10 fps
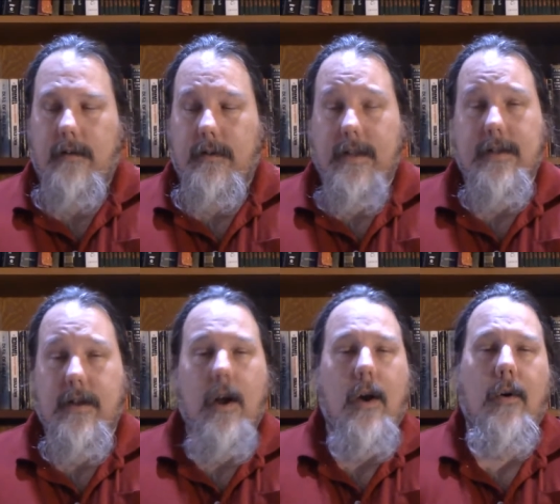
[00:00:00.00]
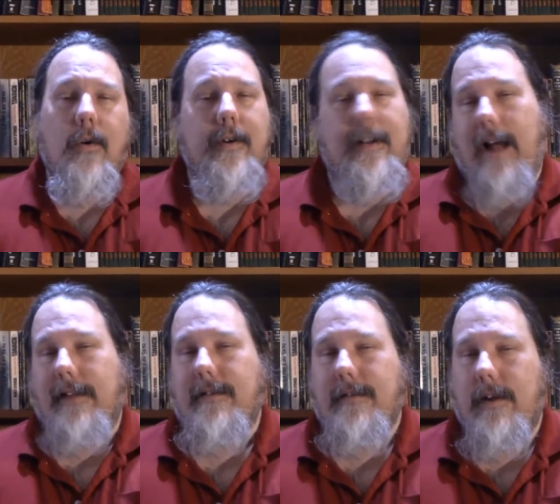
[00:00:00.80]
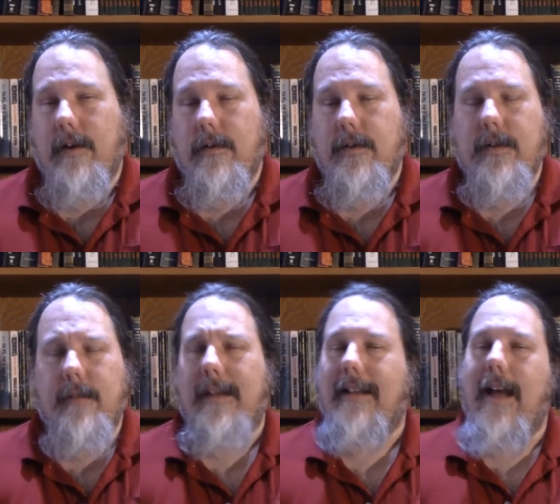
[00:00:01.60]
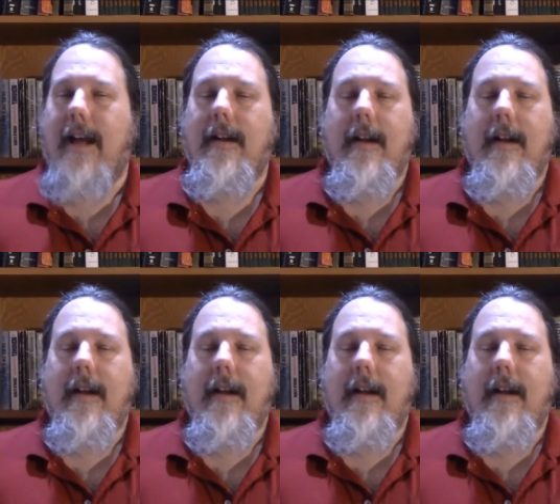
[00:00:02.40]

list or not? You know, it's something like that.